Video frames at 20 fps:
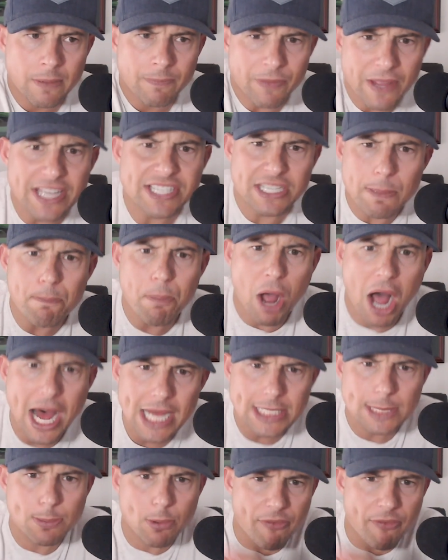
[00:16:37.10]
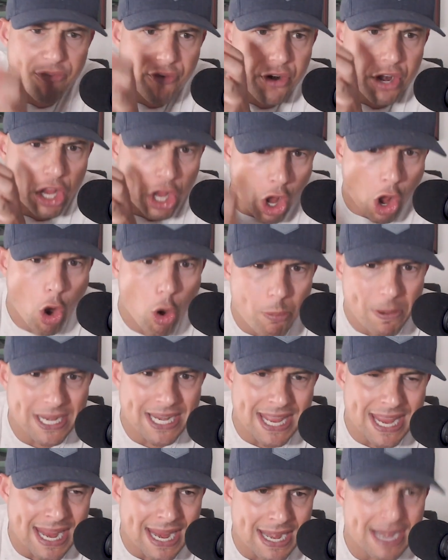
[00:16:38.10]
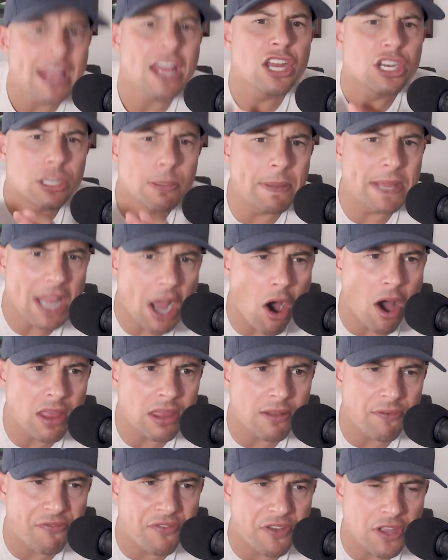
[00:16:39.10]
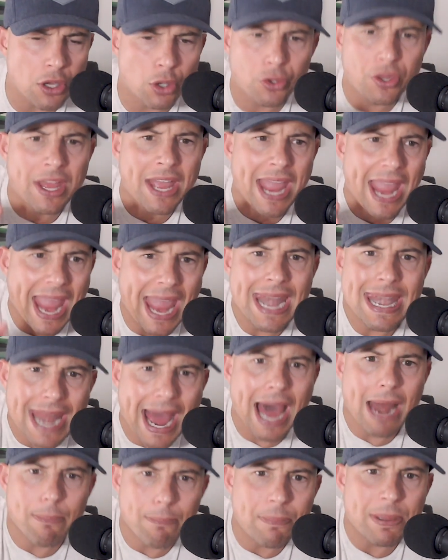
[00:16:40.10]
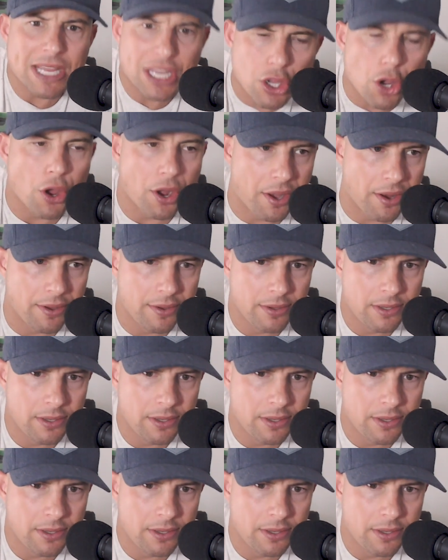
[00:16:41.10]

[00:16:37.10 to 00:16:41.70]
It's impossible for N'Kobe Dean to be on the field and not be good.